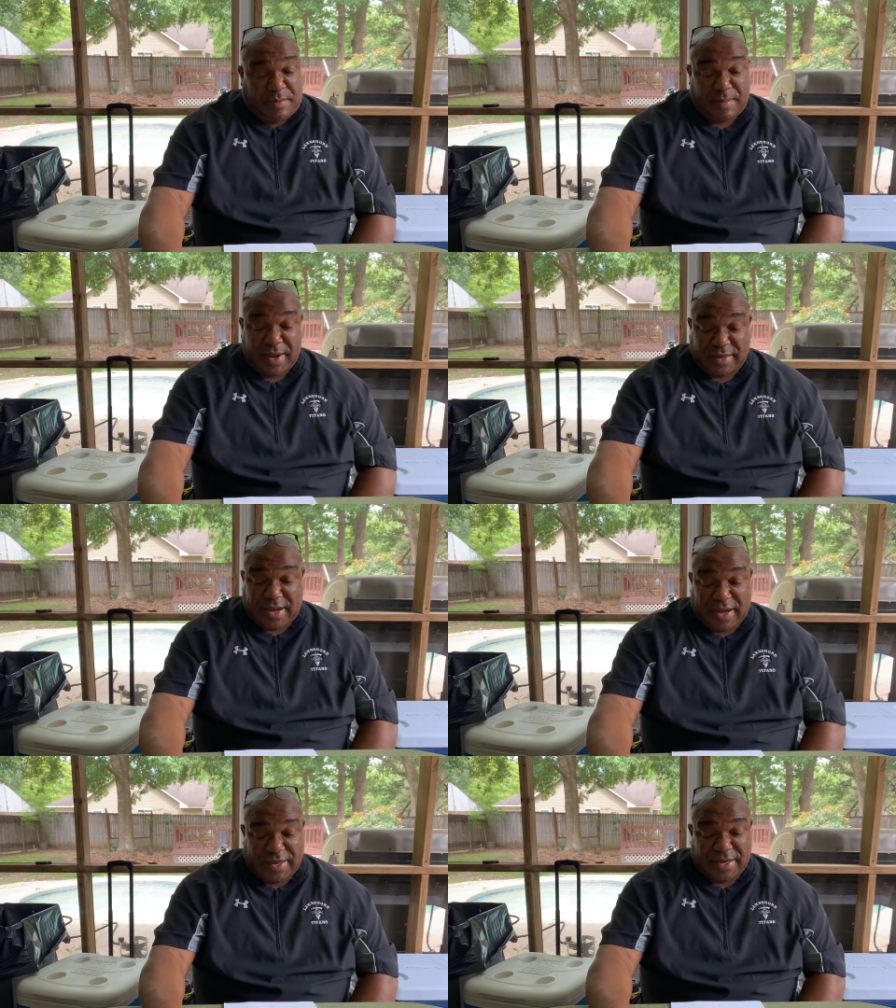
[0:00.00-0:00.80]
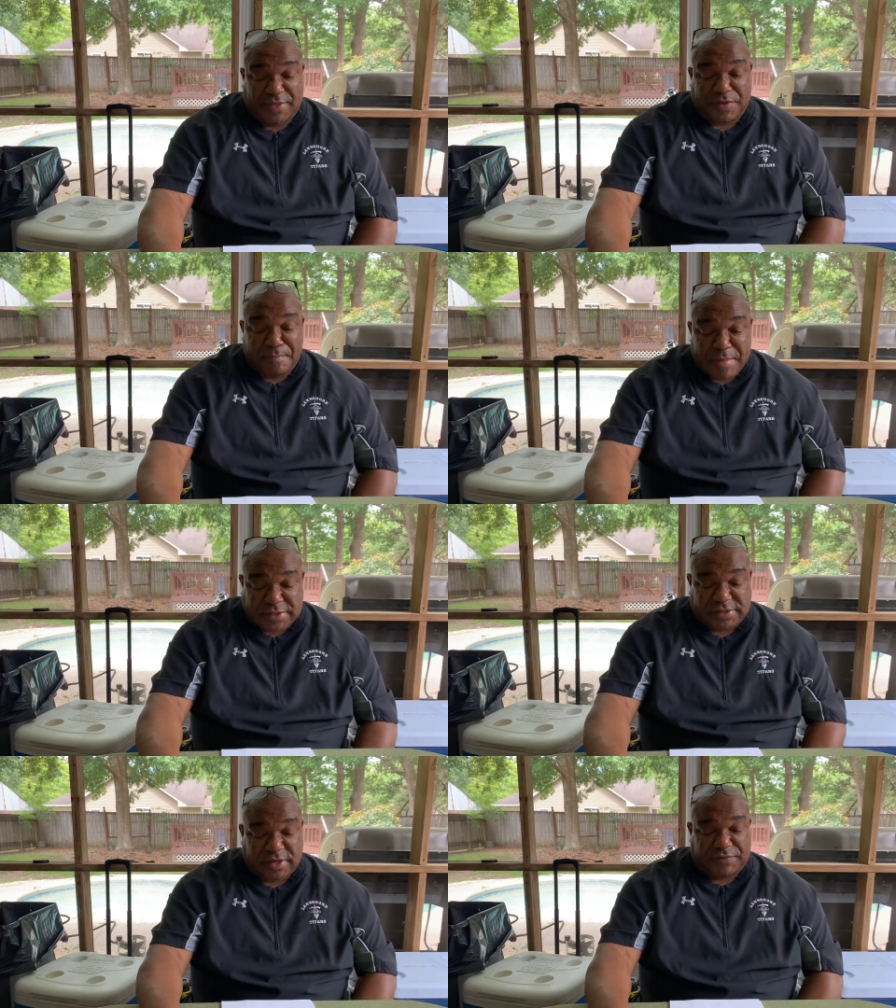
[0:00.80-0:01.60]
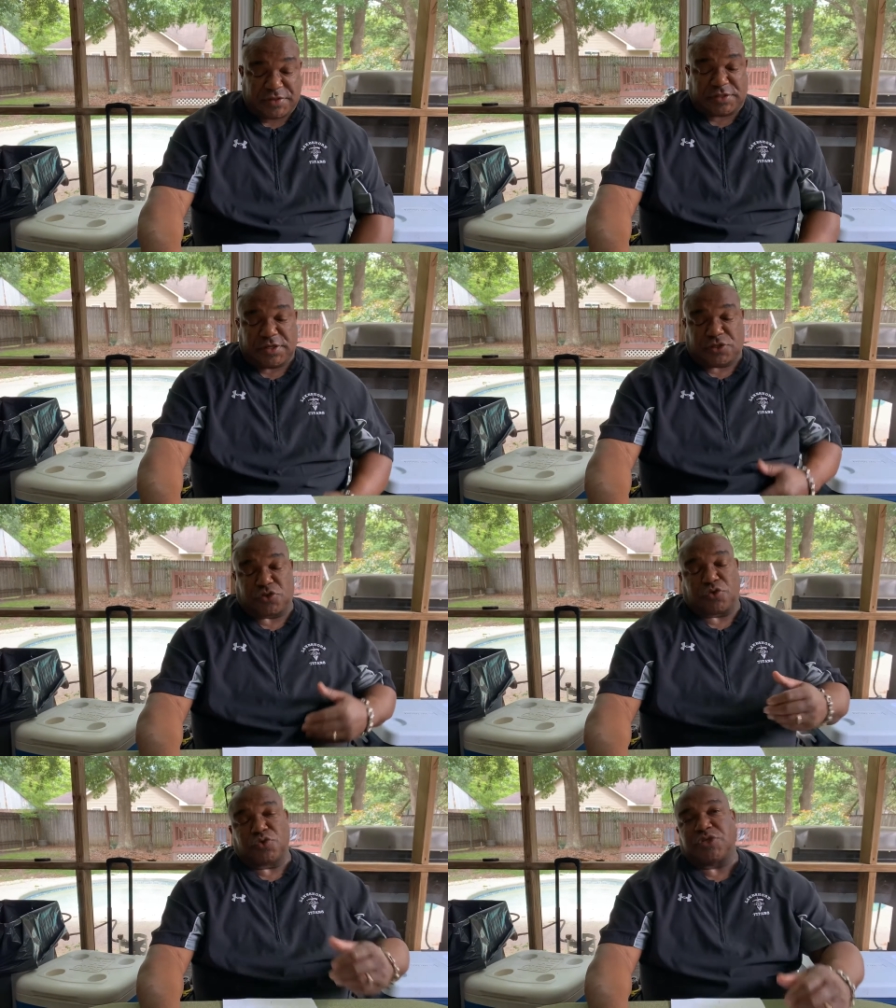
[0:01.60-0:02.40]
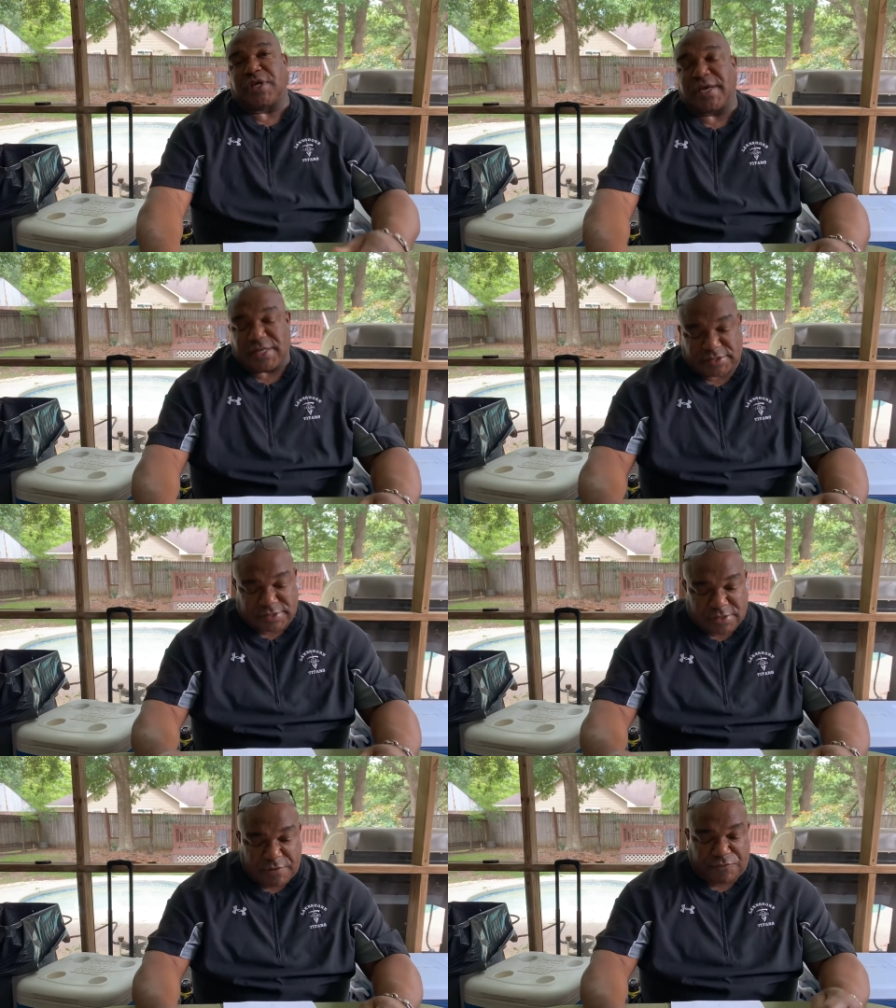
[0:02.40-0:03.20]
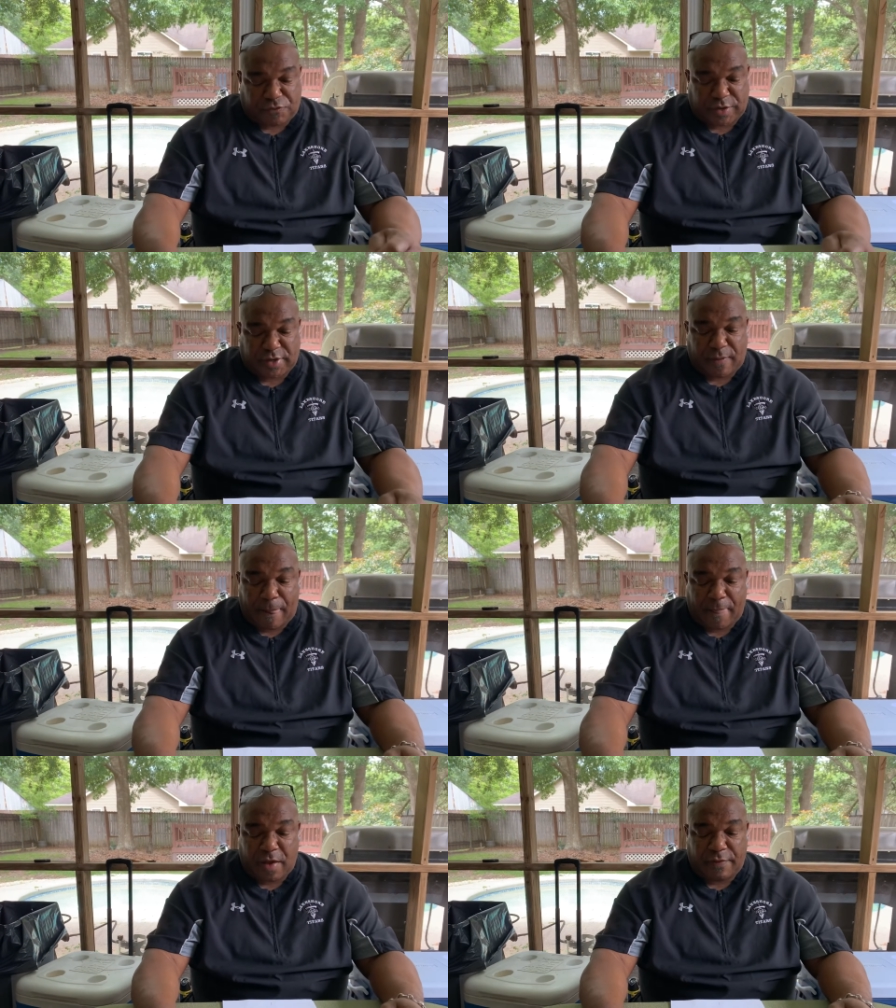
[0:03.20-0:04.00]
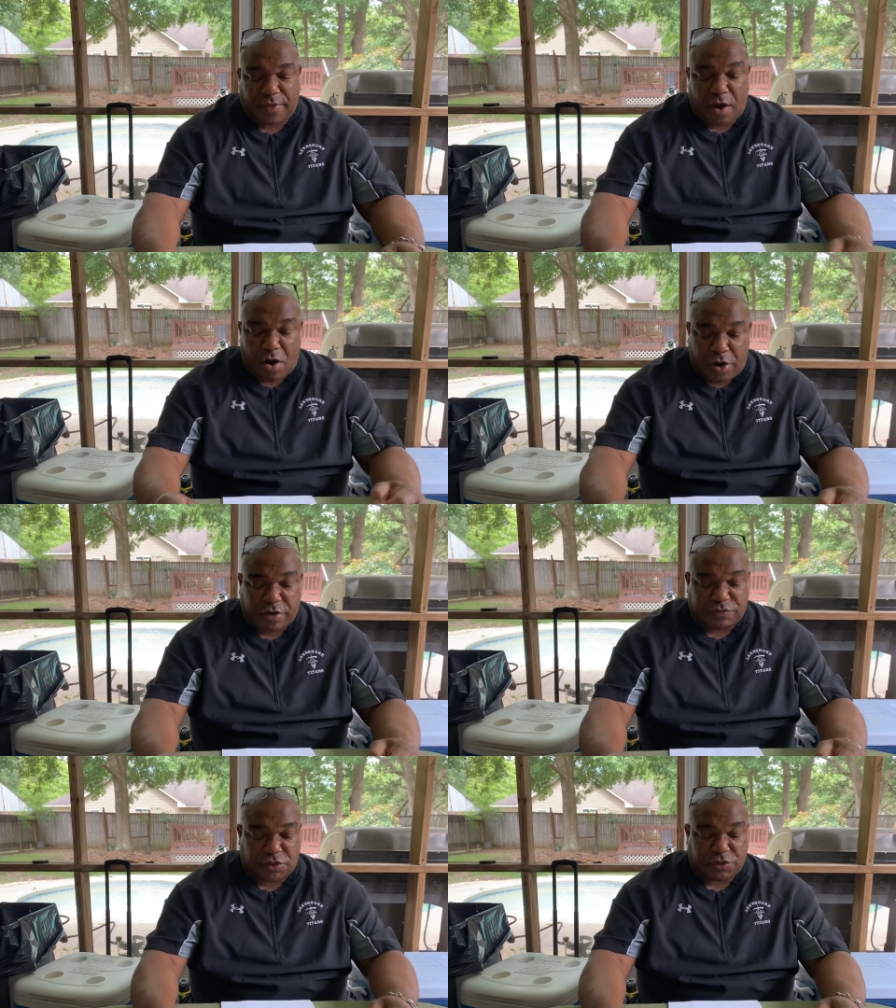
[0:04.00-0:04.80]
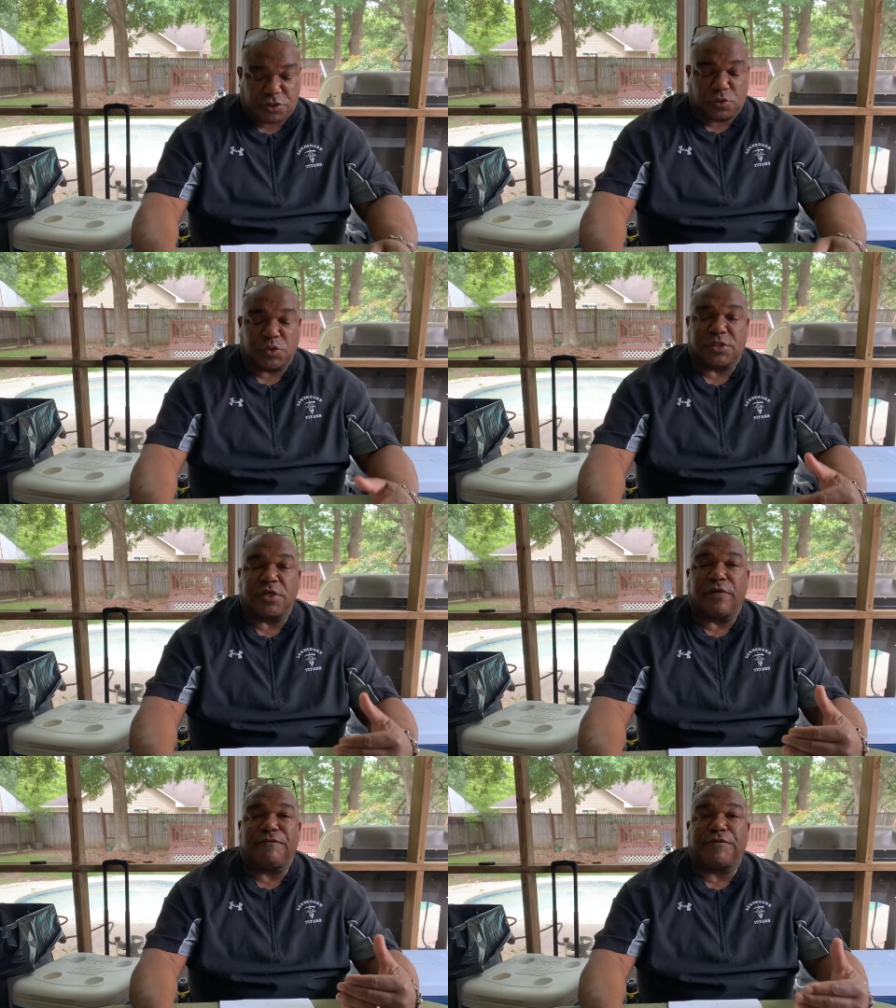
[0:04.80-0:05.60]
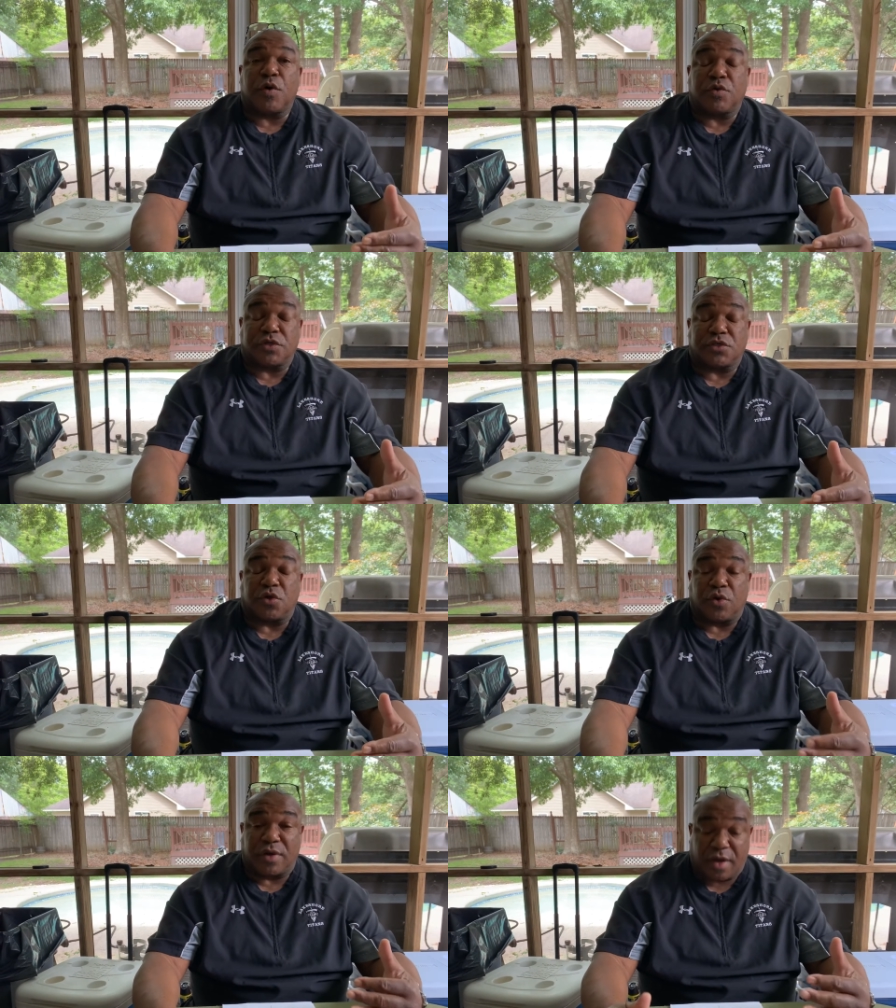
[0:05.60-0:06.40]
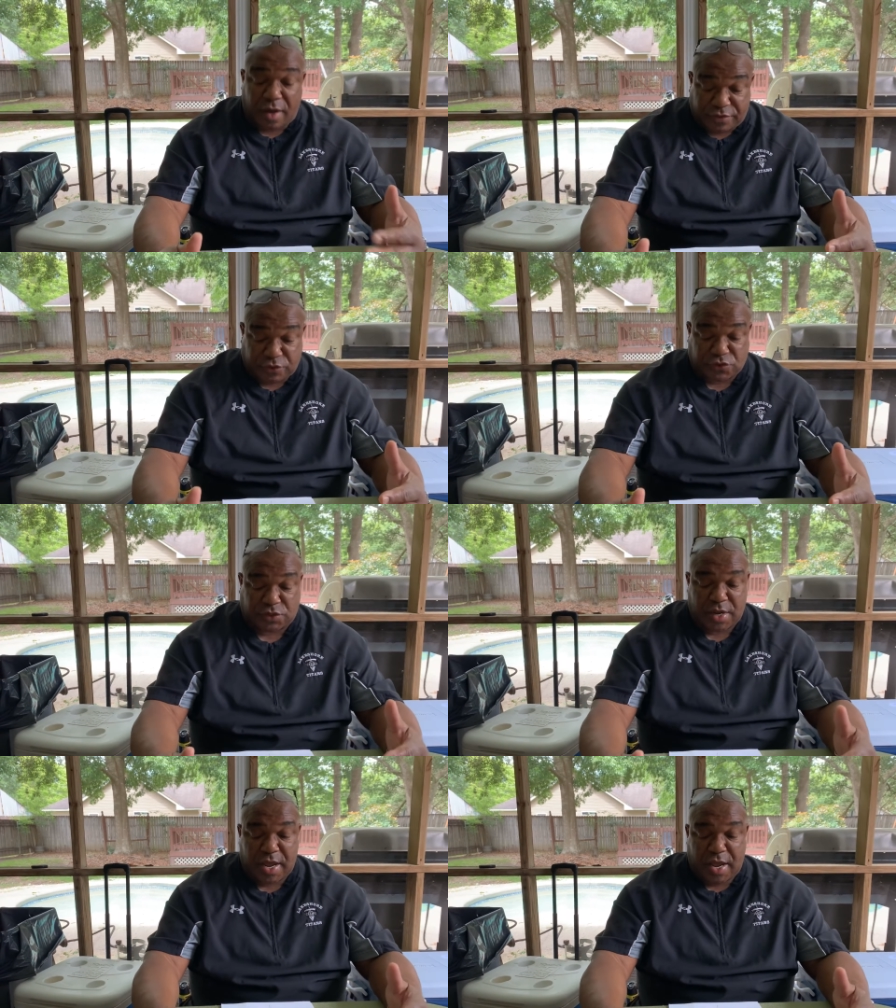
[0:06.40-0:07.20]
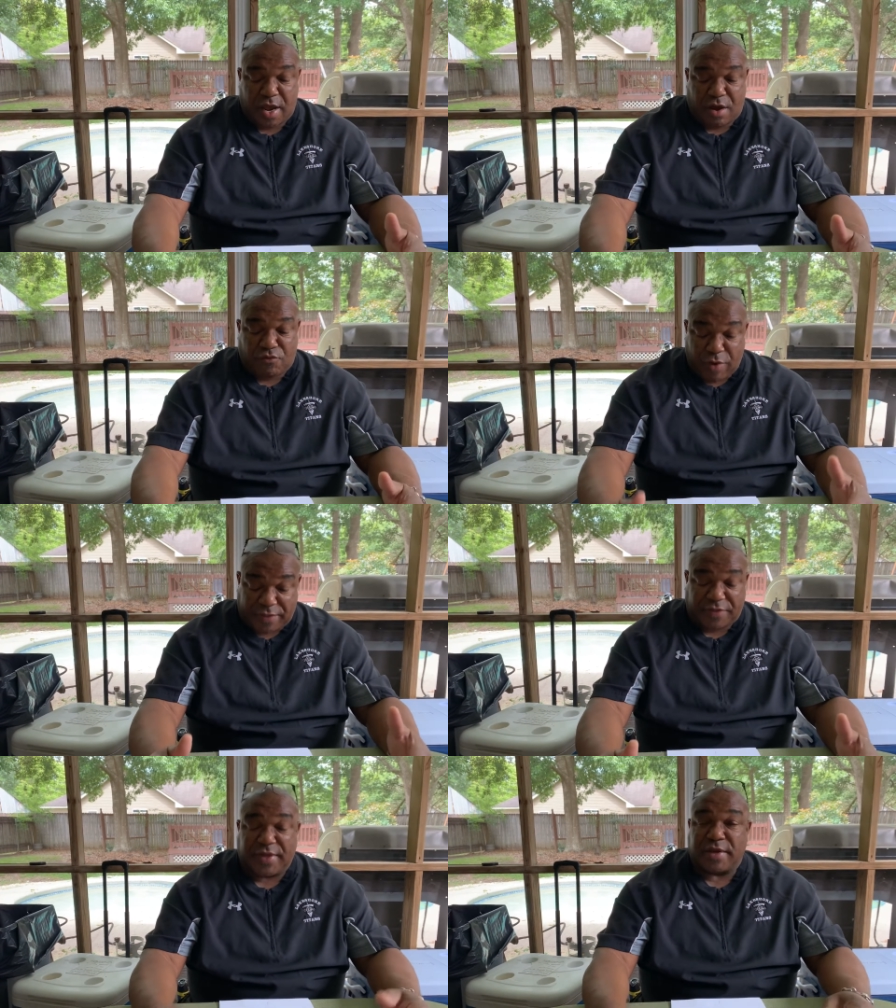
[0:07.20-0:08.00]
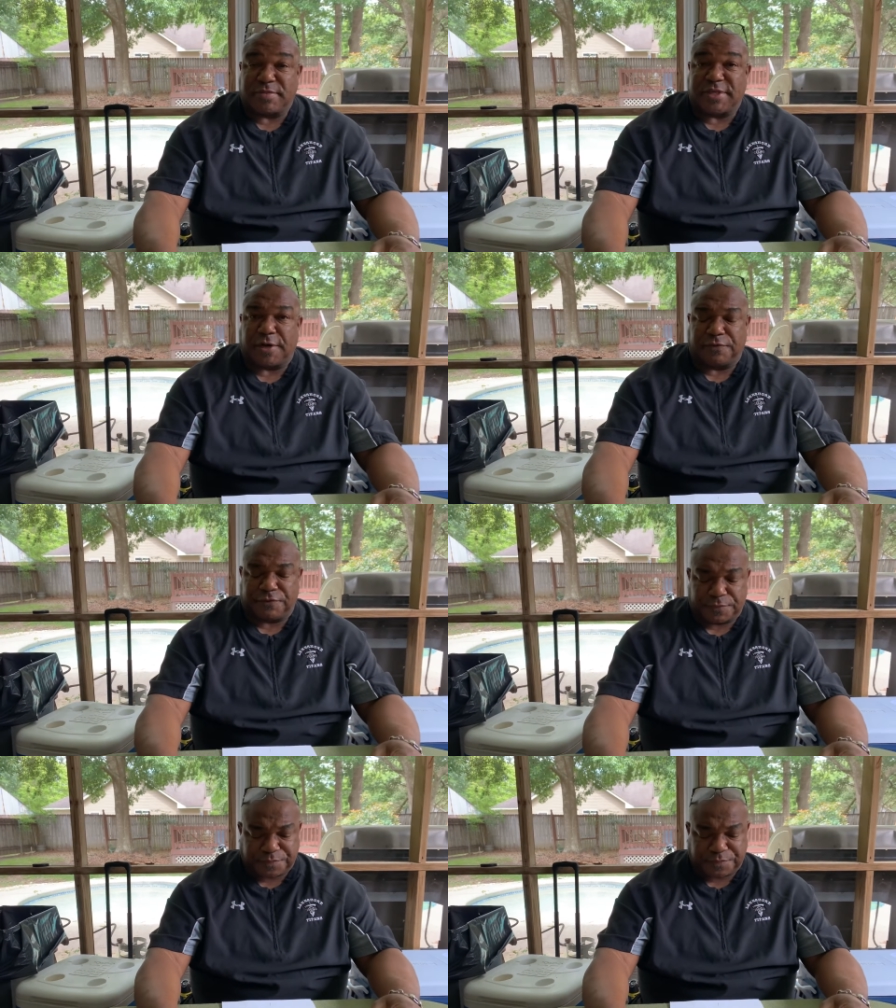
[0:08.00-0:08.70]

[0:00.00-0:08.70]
My God, in the midst of his excruciating suffering, the heart of Jesus was still focused on others rather than himself.